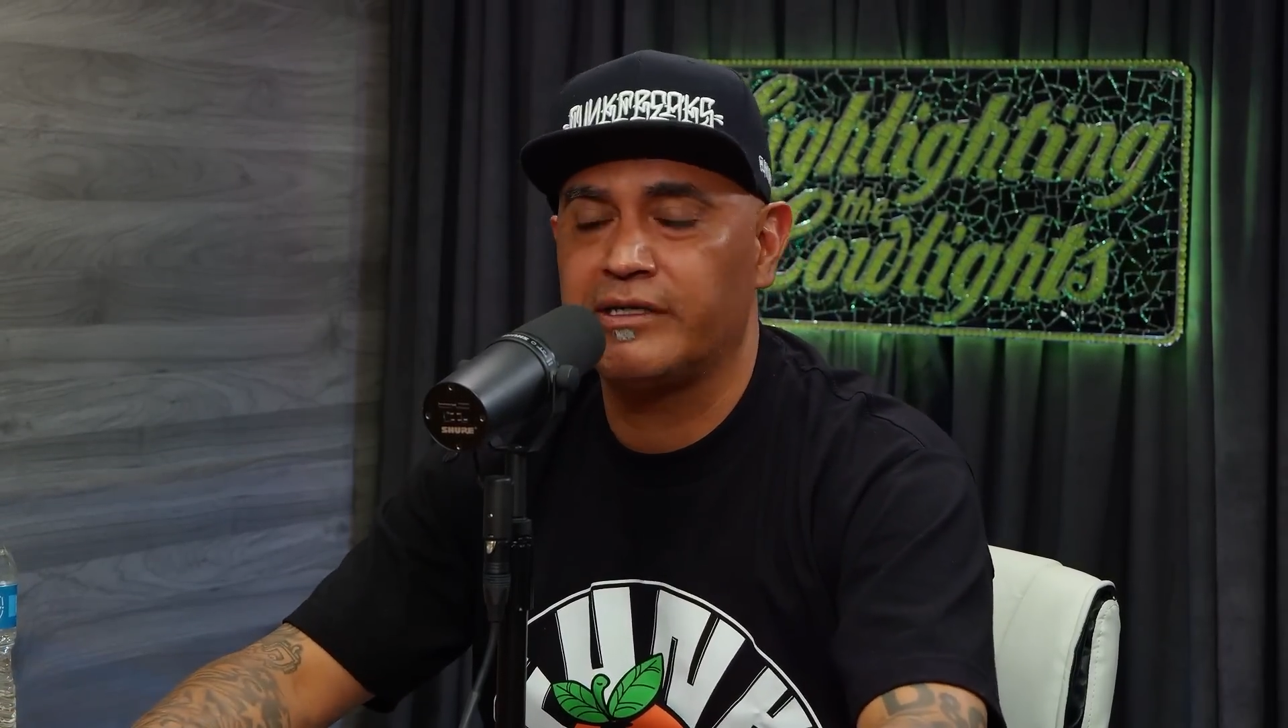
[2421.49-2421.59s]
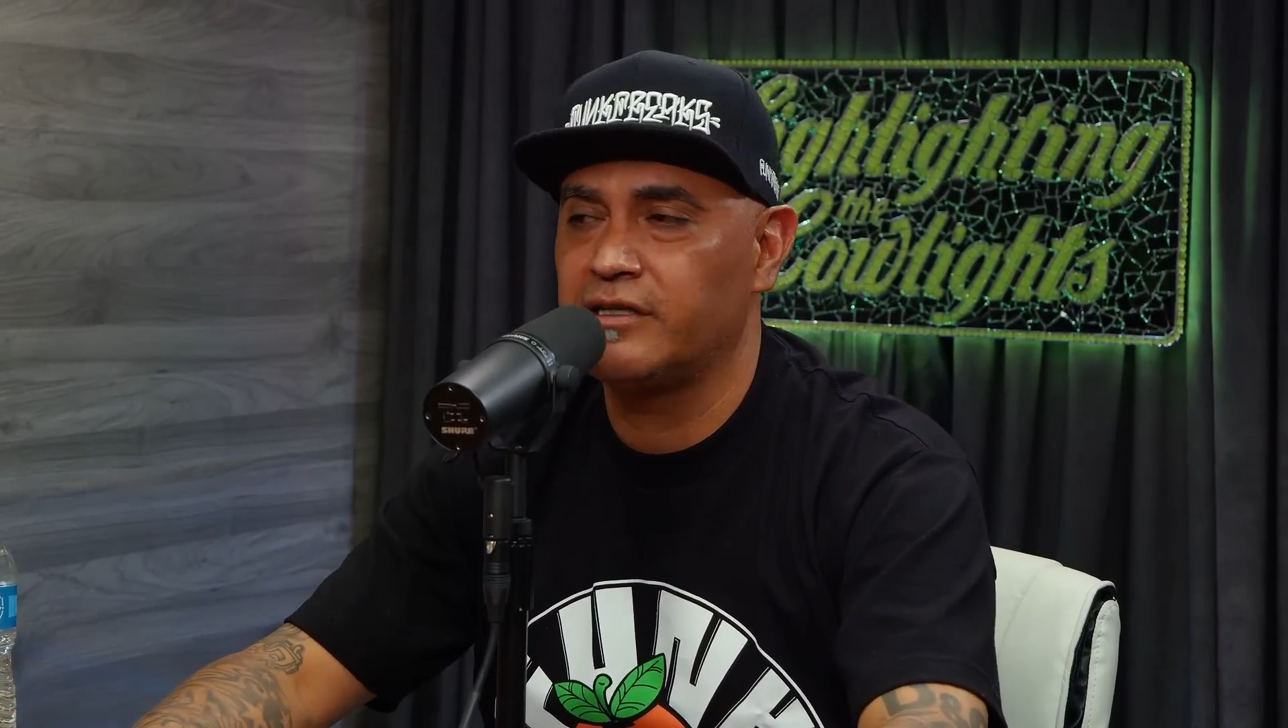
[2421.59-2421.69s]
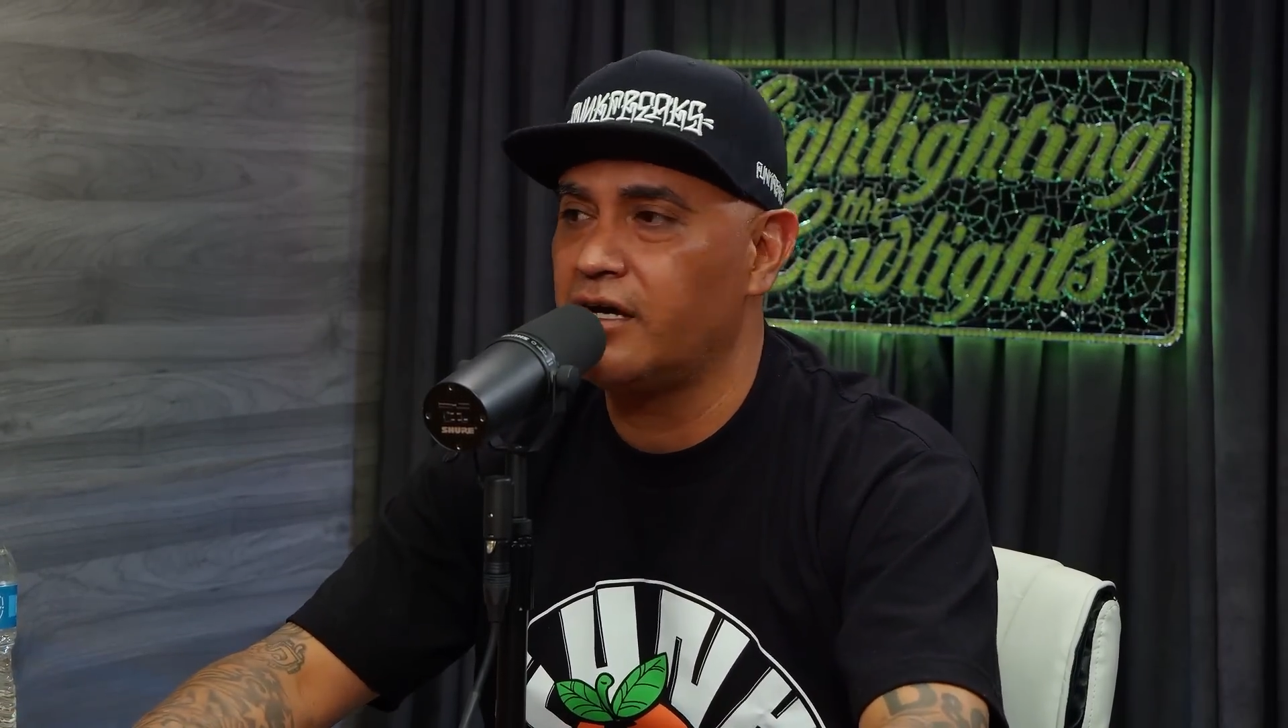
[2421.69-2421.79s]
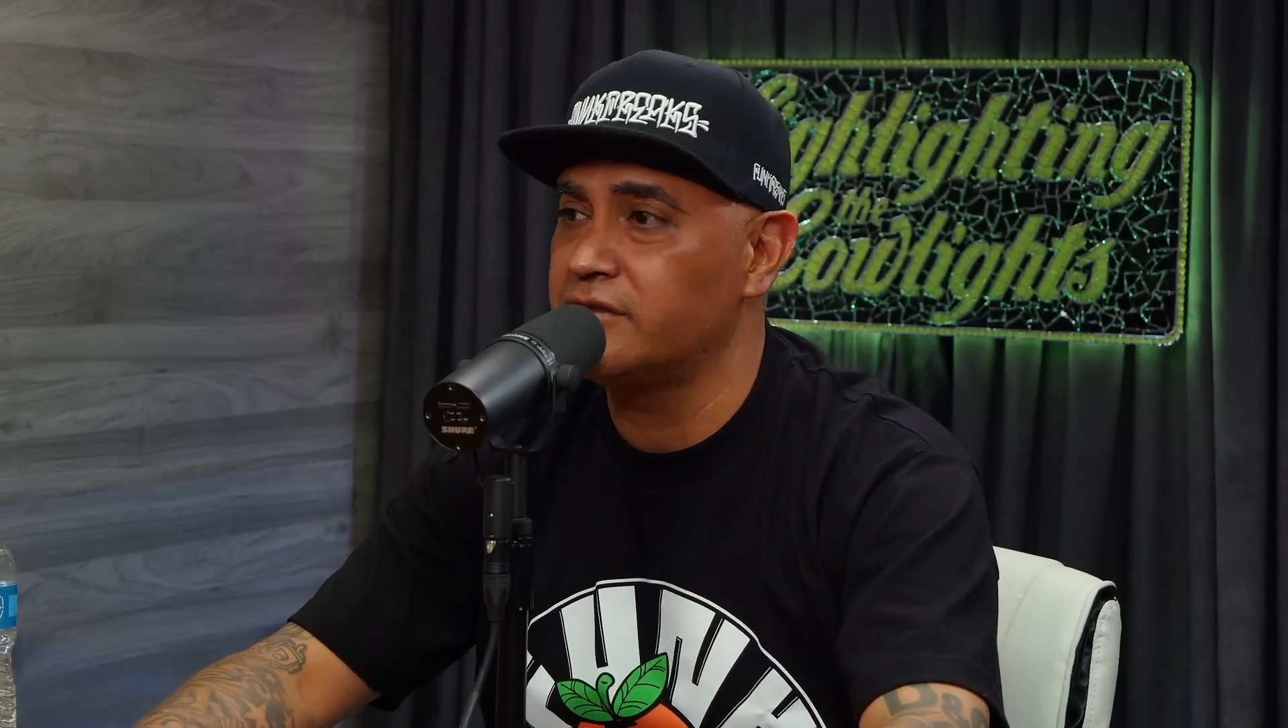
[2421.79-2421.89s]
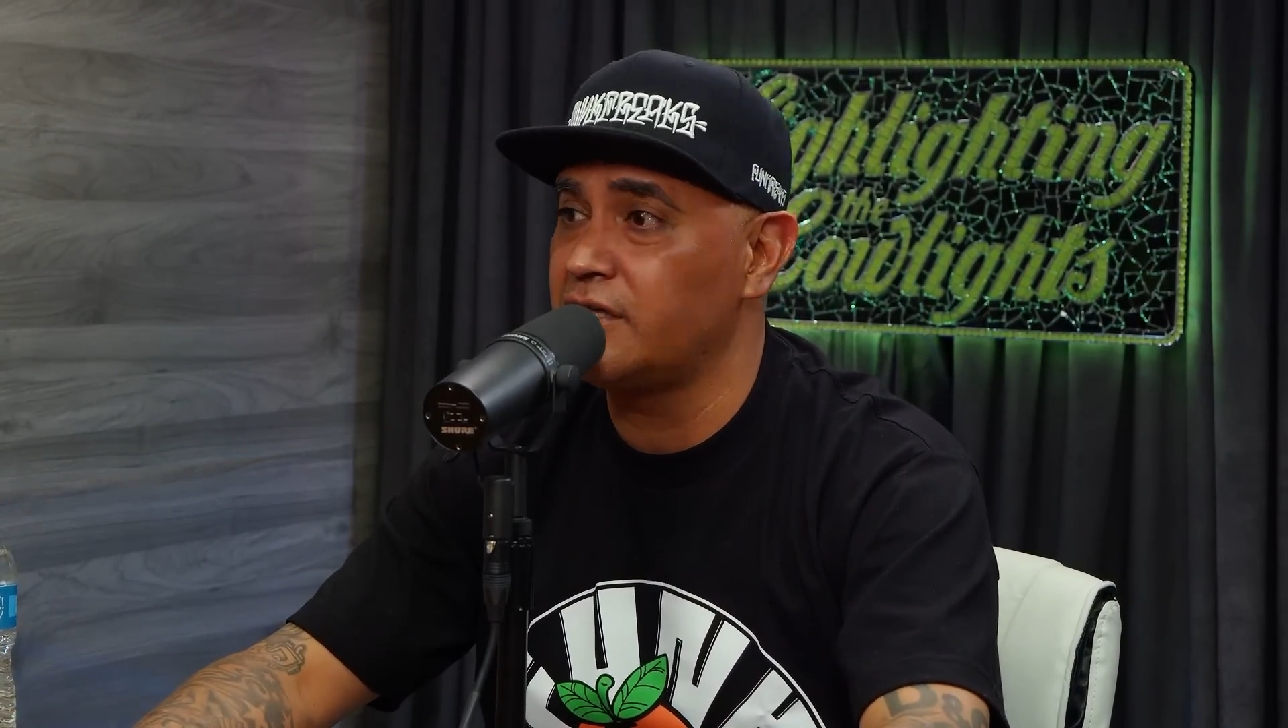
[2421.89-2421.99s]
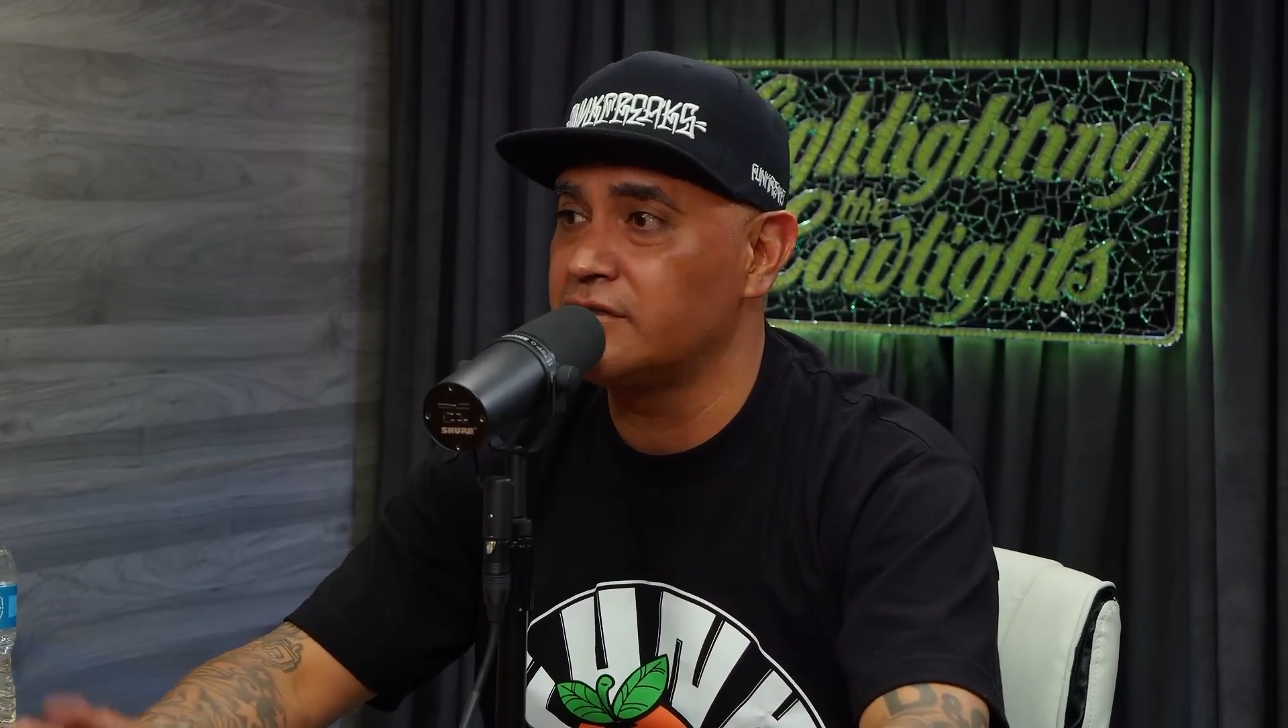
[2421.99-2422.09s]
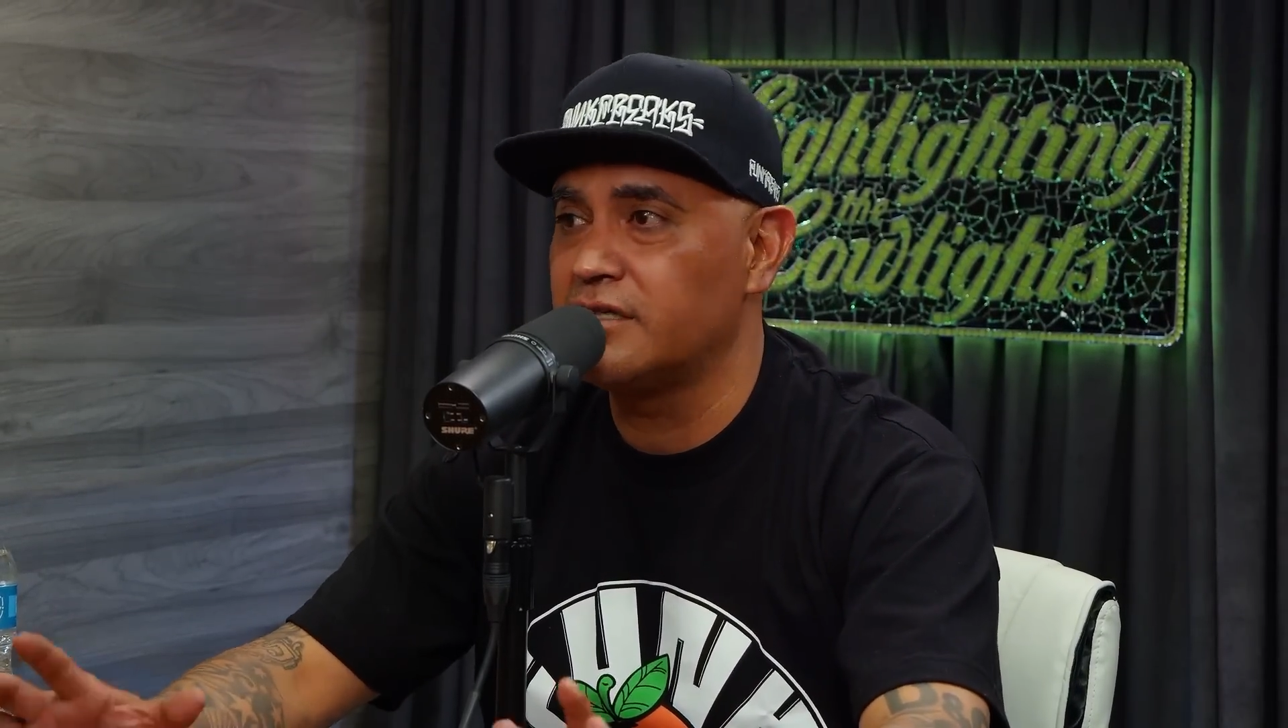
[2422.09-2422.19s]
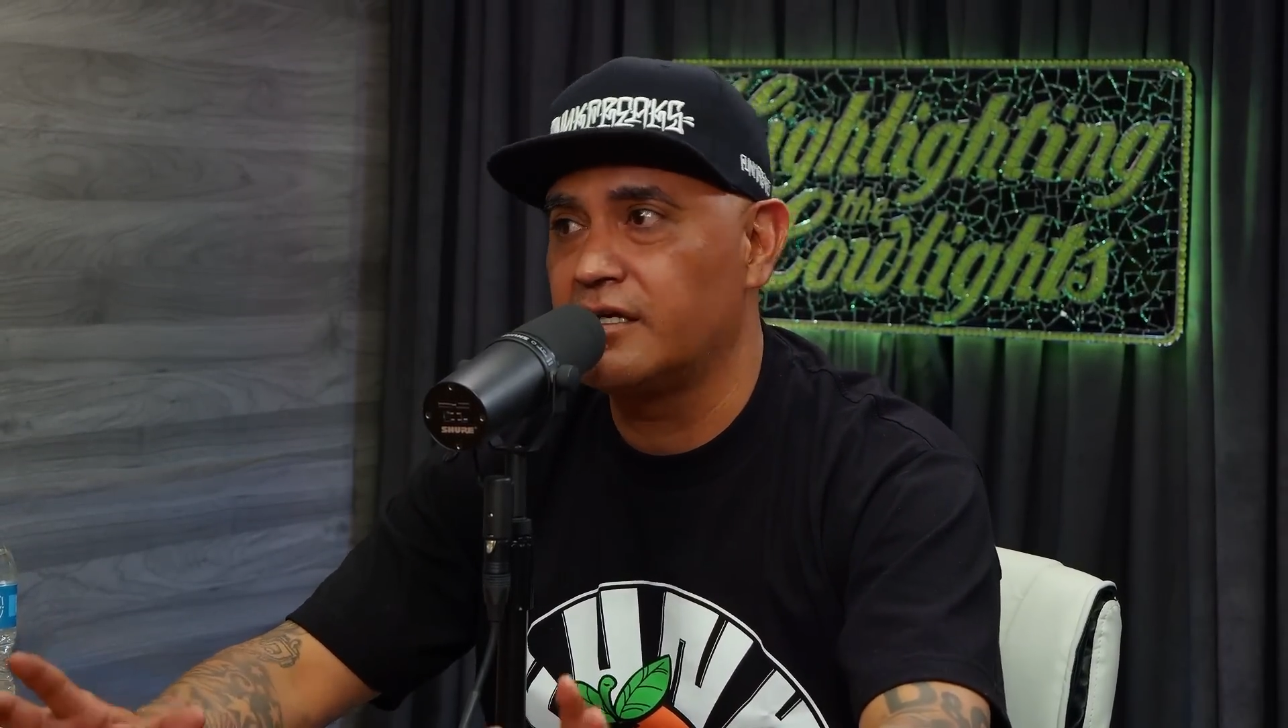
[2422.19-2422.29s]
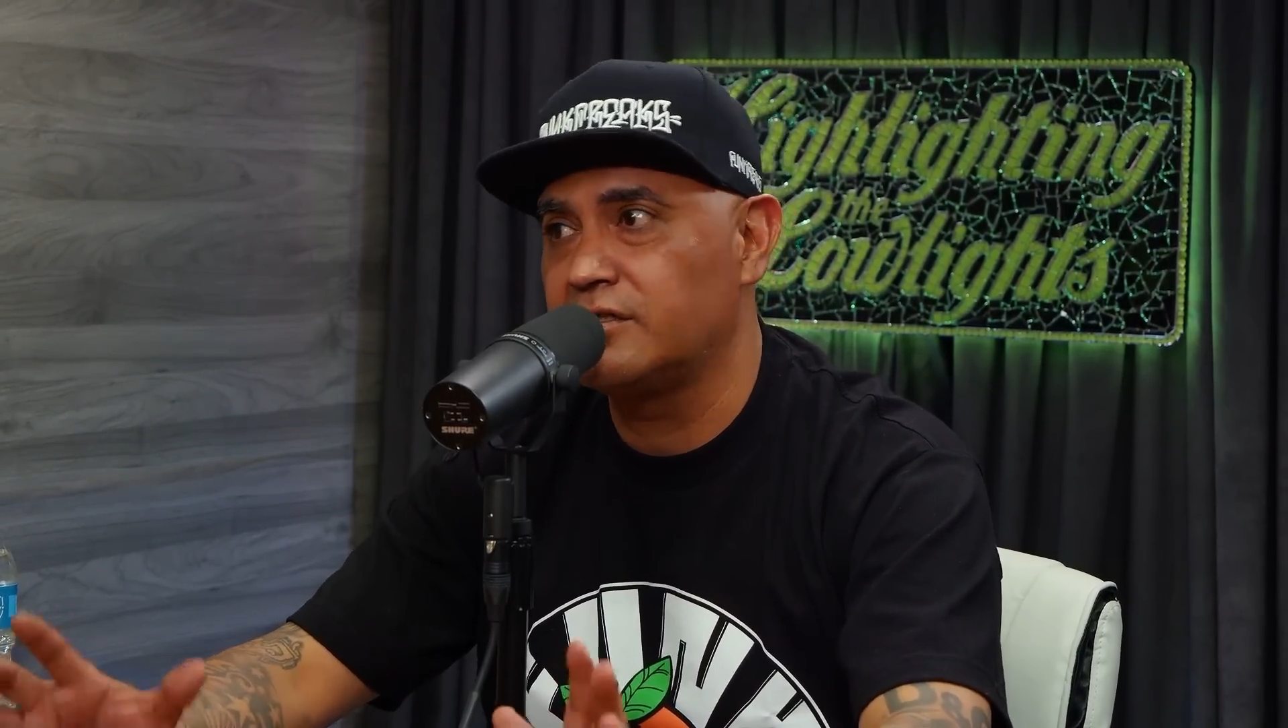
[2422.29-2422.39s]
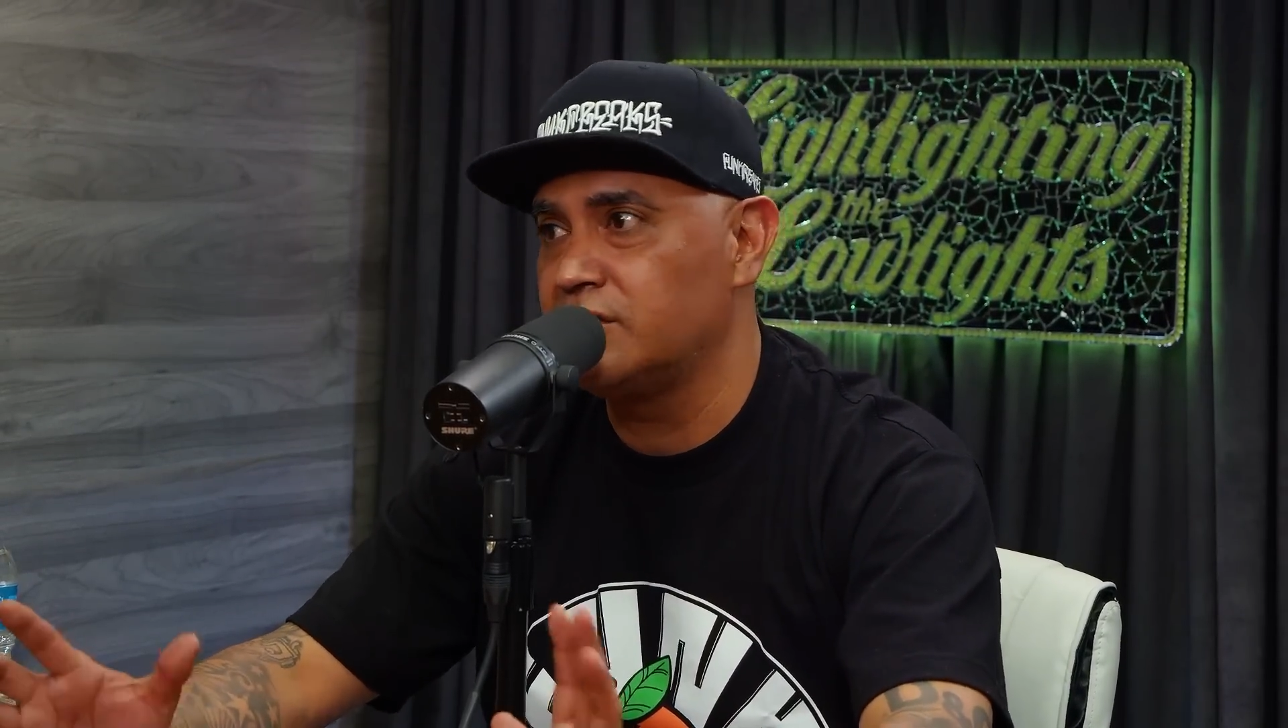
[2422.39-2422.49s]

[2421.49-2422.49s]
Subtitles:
daughters, I was like,